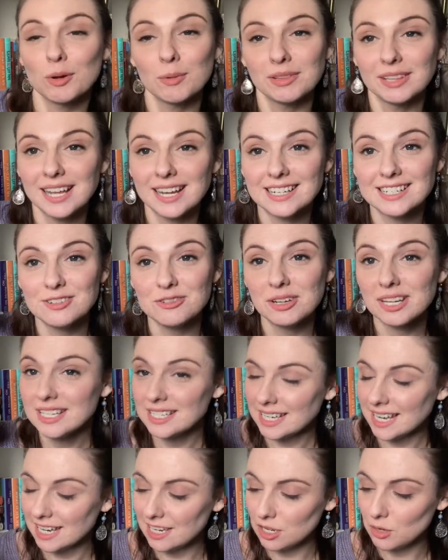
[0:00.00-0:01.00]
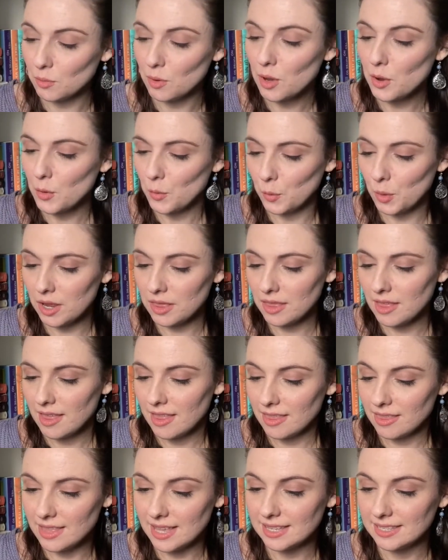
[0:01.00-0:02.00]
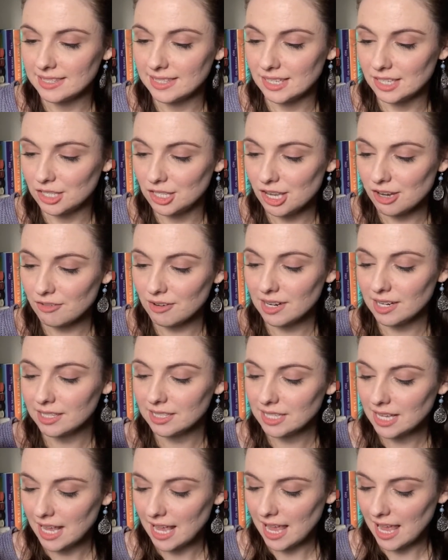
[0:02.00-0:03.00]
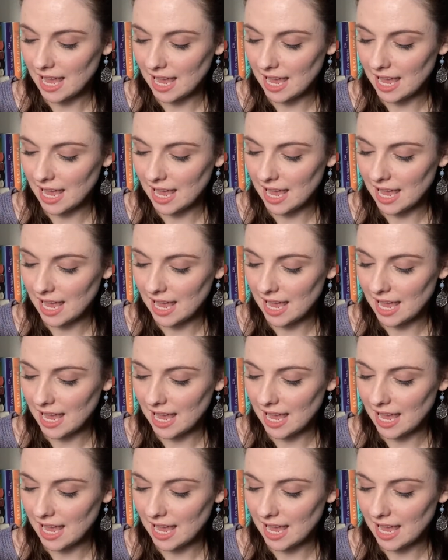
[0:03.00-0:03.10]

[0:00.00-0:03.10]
so I would like to continue with this series.